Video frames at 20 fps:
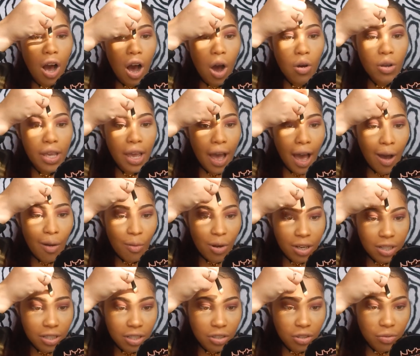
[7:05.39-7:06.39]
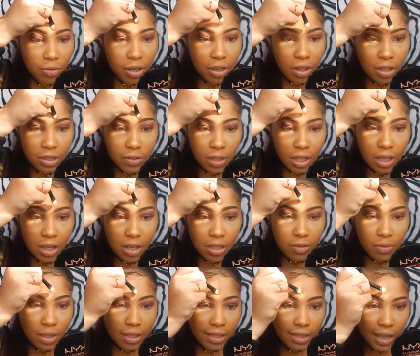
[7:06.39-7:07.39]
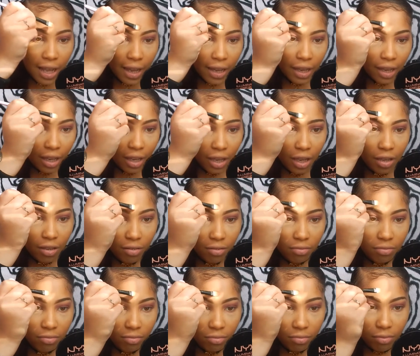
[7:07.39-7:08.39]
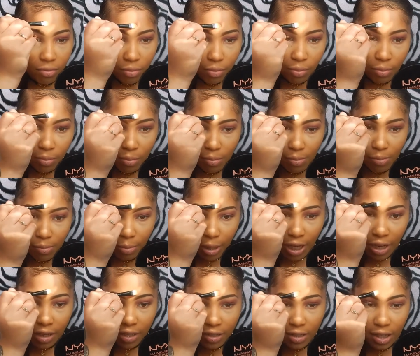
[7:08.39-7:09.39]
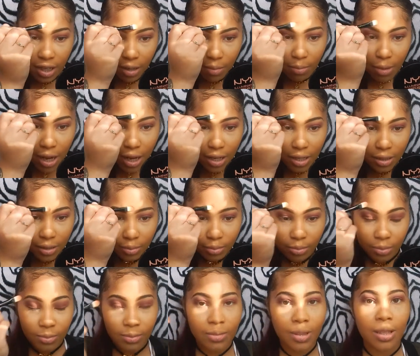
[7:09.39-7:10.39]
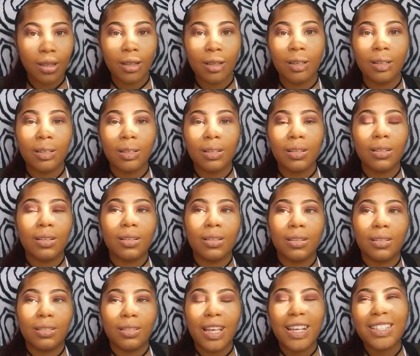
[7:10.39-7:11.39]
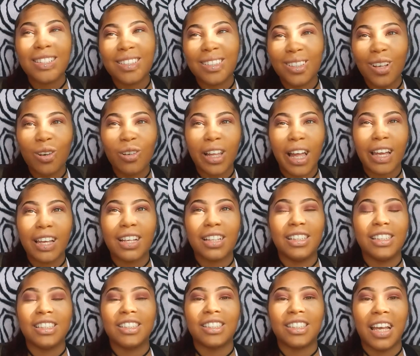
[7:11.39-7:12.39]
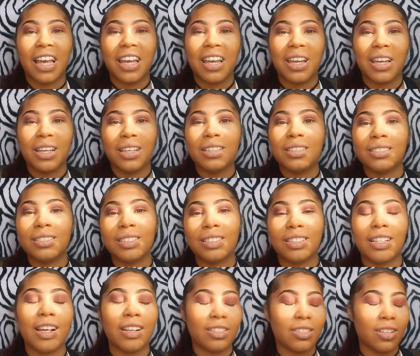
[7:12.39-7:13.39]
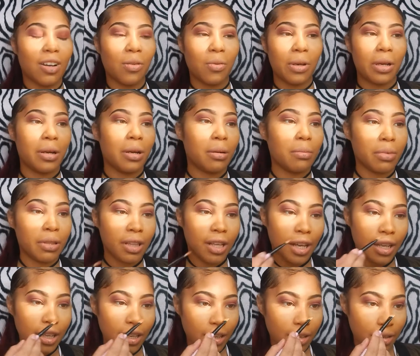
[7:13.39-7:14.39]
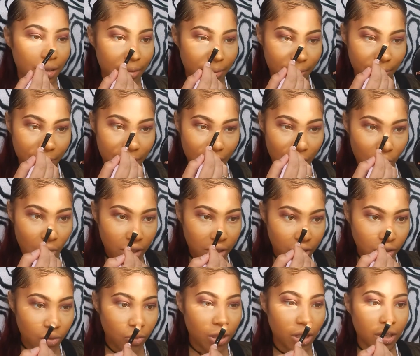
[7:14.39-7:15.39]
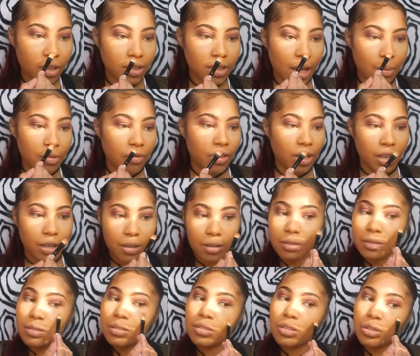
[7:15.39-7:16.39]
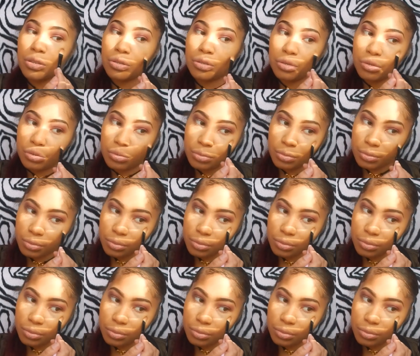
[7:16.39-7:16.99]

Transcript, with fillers: oh yeah, I wanted to do one of those videos and it's like being a teen mom. That's so, like, cliche. It sounds so weird, but, like, yeah. I want to do one of those type of videos, too.